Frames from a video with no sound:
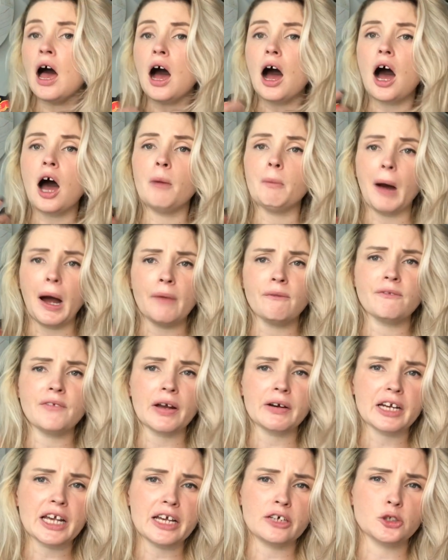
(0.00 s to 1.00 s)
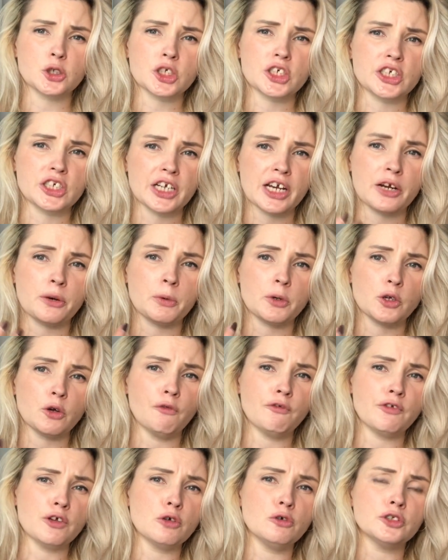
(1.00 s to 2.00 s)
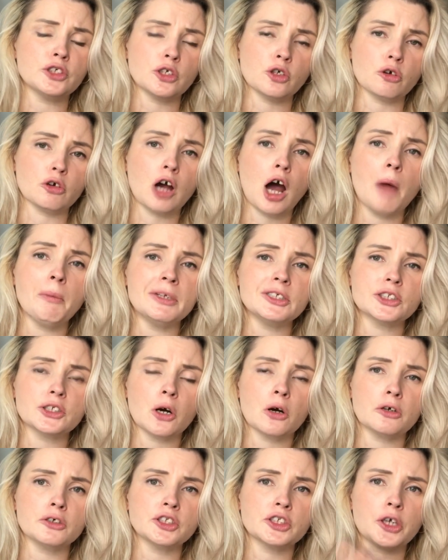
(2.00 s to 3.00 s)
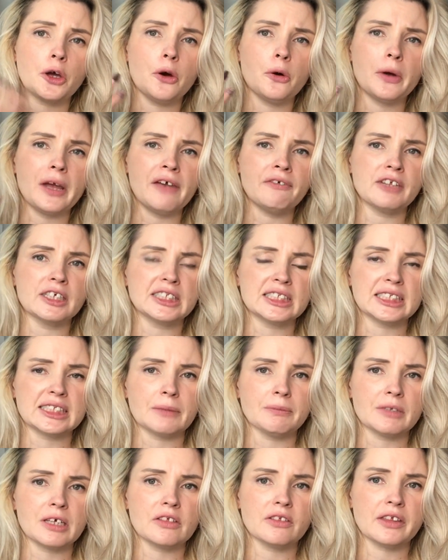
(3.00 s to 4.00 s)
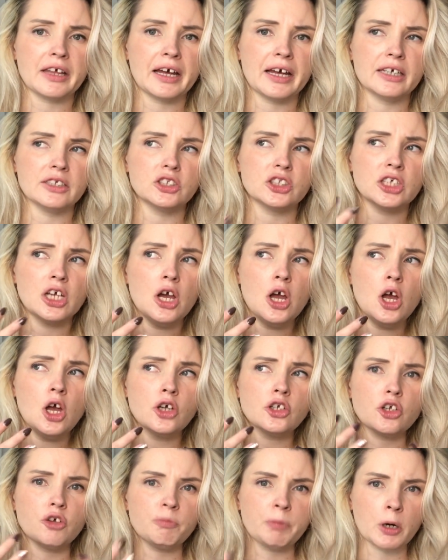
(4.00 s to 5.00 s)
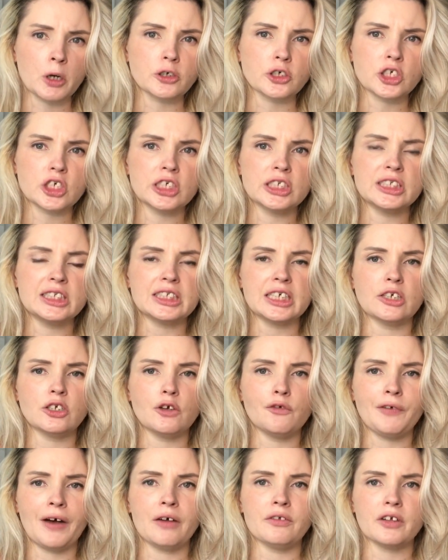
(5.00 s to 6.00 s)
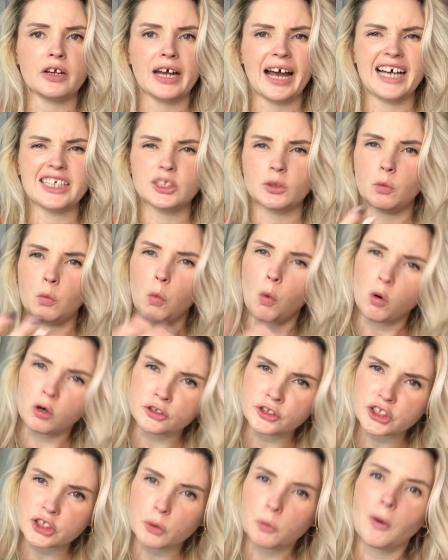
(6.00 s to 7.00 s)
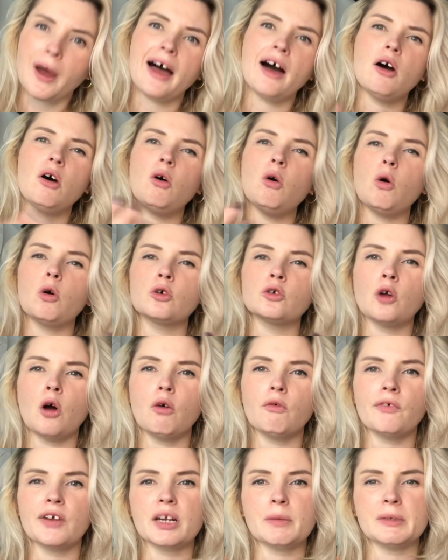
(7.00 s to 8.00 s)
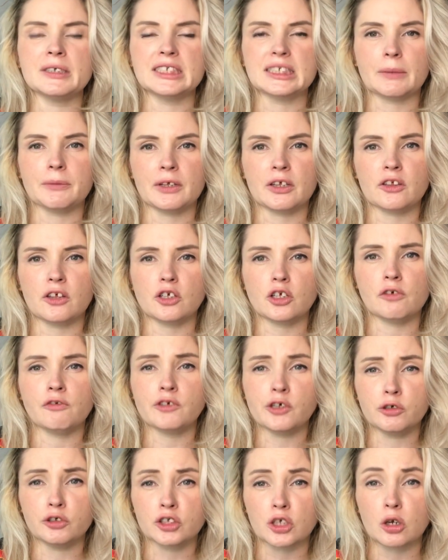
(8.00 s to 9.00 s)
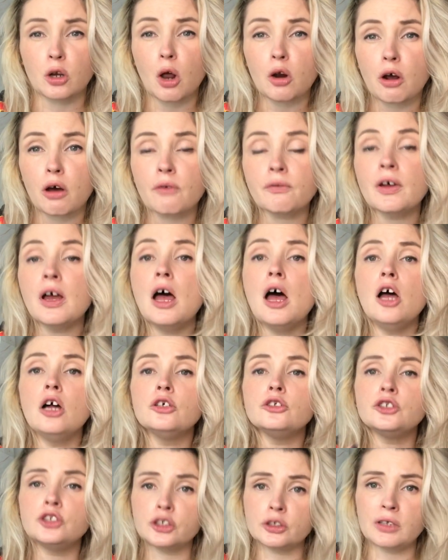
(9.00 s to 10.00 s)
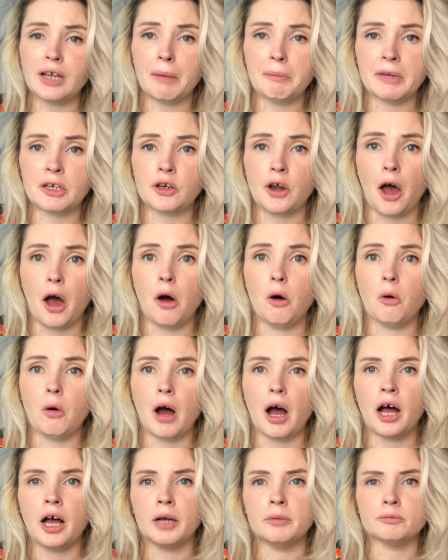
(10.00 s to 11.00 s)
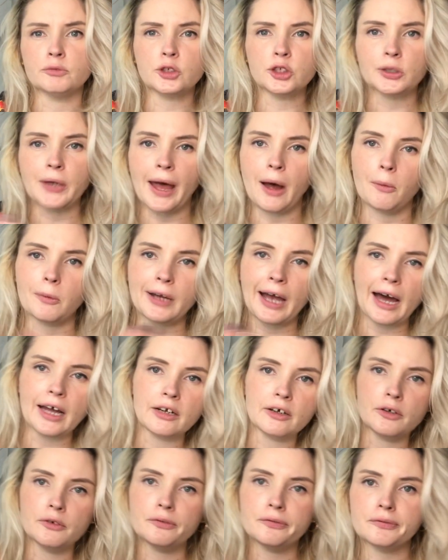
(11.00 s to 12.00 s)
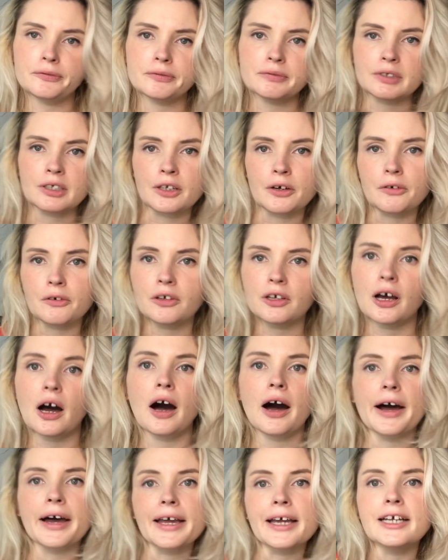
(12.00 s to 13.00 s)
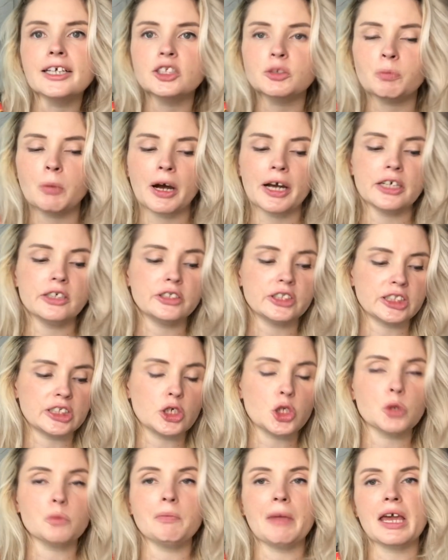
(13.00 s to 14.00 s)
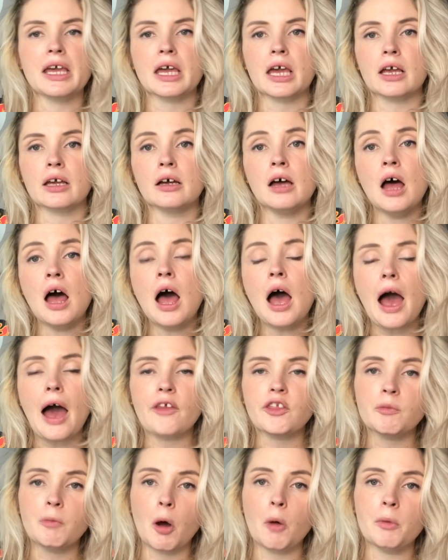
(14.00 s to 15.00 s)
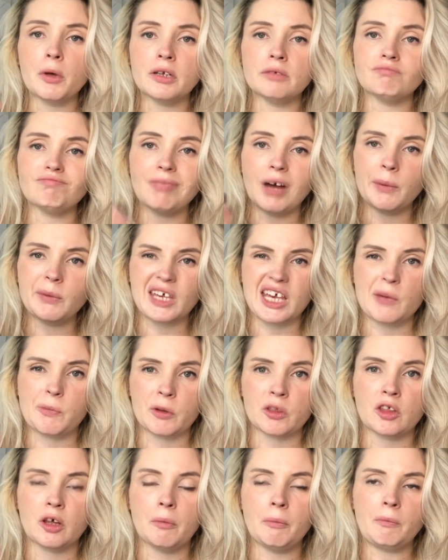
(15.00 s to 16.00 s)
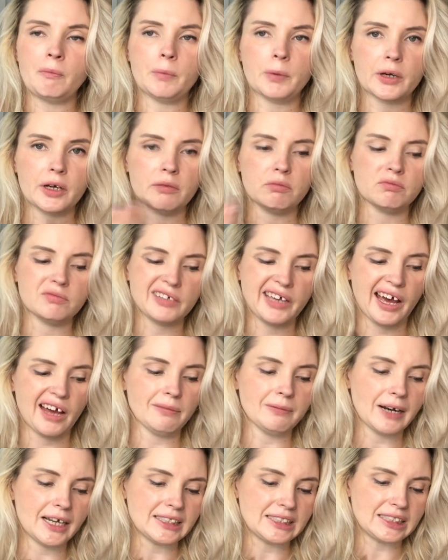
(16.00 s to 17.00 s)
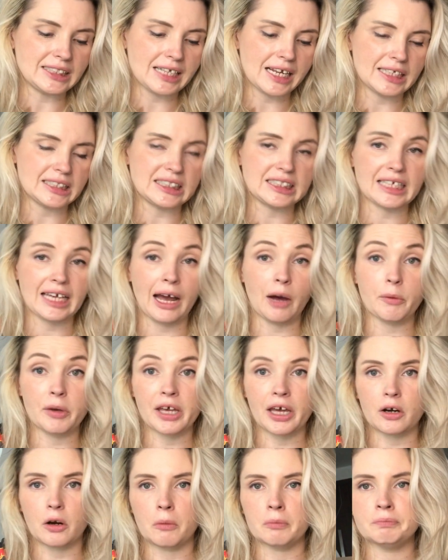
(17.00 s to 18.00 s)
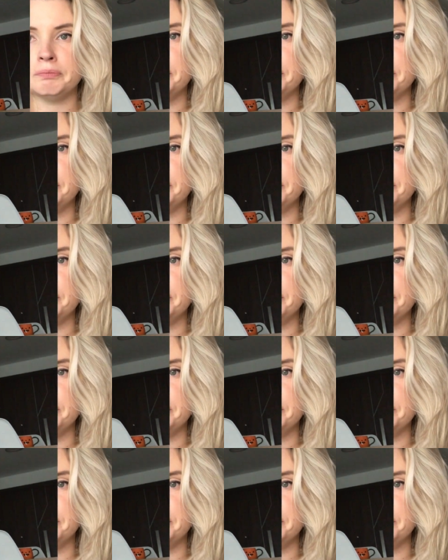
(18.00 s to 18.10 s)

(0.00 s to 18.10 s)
I'm very interested to hear what your views and your comments are. So if this is something that you purchased and you found that it hasn't worn so well or not really been something that you've used a lot of, do let me know to help kind of, you know, guide my decision making. At the moment, I'm keeping them, but yeah, let's see how we get on.